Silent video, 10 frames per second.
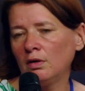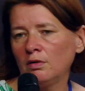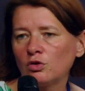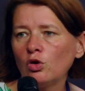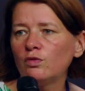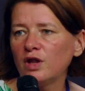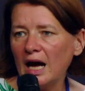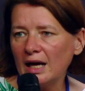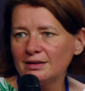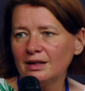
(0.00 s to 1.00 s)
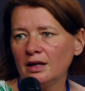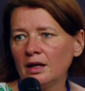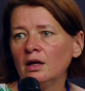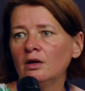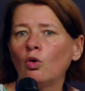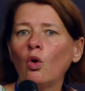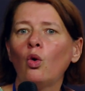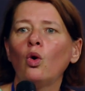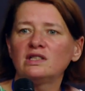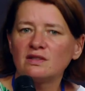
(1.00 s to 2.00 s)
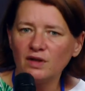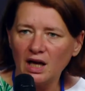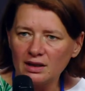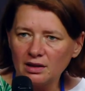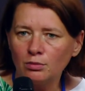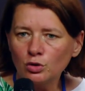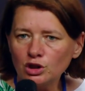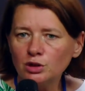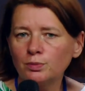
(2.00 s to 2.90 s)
or haven't been uh, defined clearly.